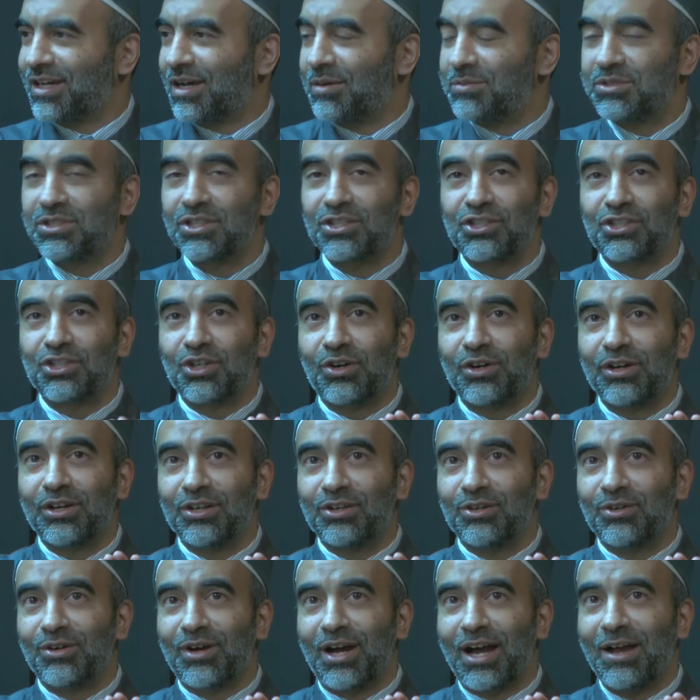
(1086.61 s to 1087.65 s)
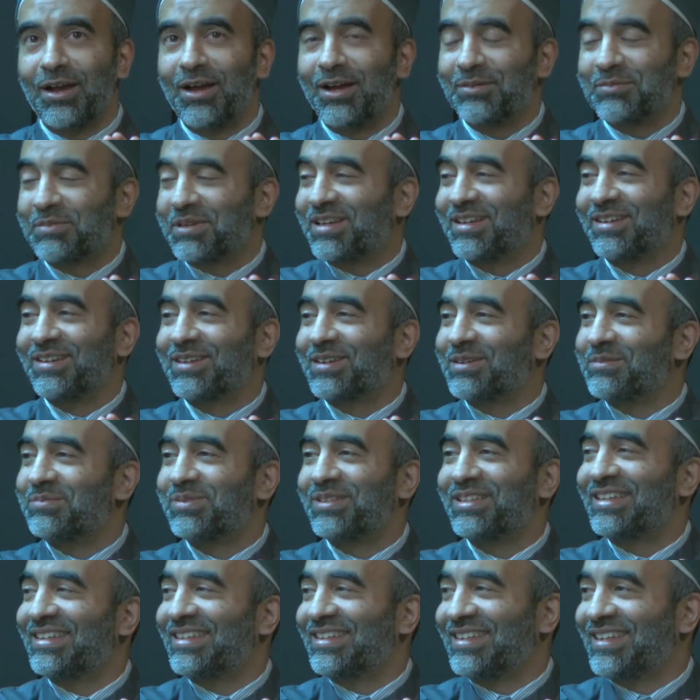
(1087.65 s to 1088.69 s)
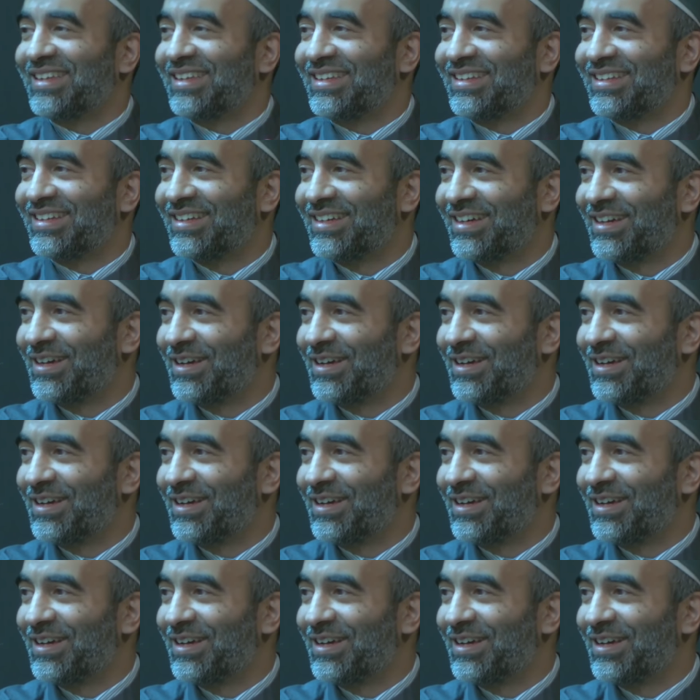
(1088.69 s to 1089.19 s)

I'm just showing you I am in complete need.